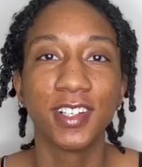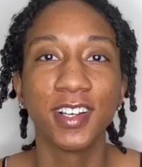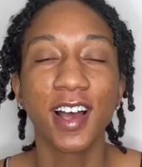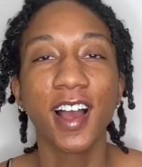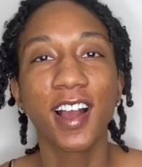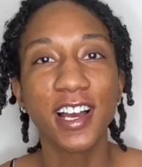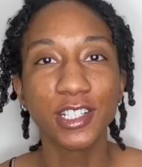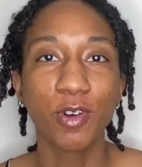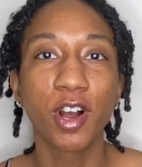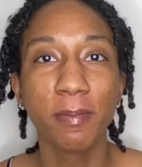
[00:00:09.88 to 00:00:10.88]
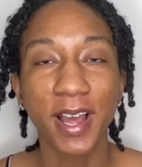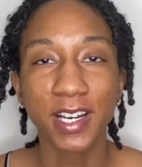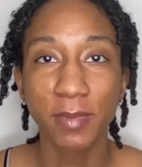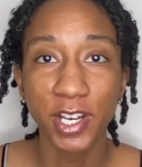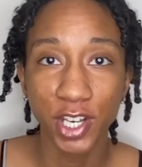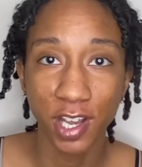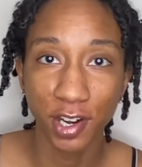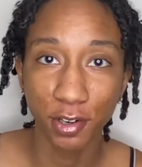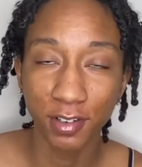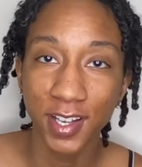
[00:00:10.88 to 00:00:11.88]
Hi guys, welcome back to my
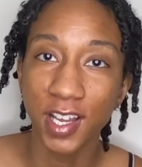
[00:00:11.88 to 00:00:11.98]
channel.